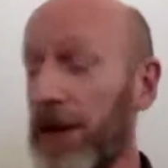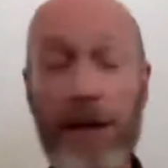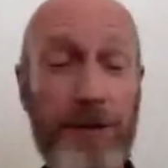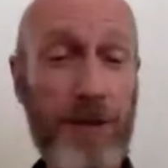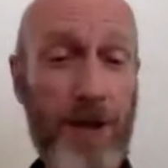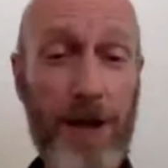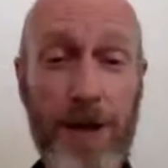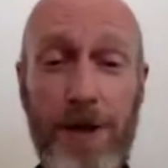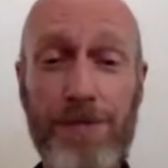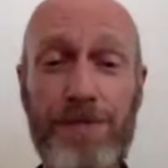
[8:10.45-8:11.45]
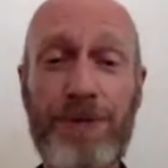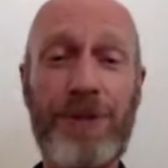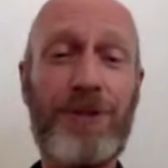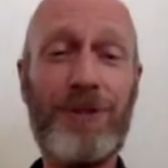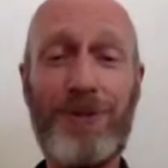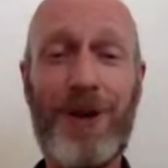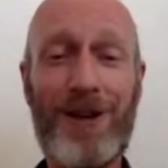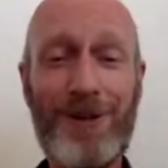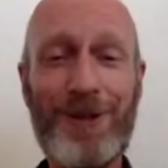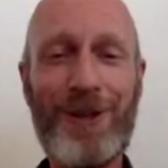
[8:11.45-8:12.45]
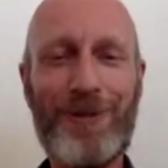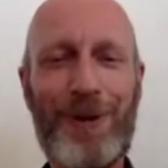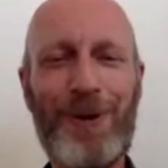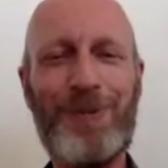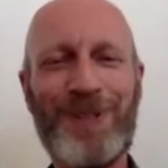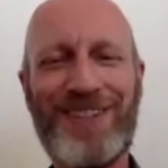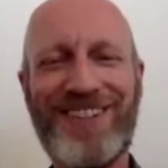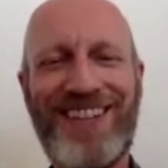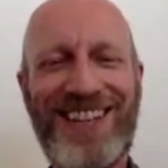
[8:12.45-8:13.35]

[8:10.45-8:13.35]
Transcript: and so I hope that you are looking forward to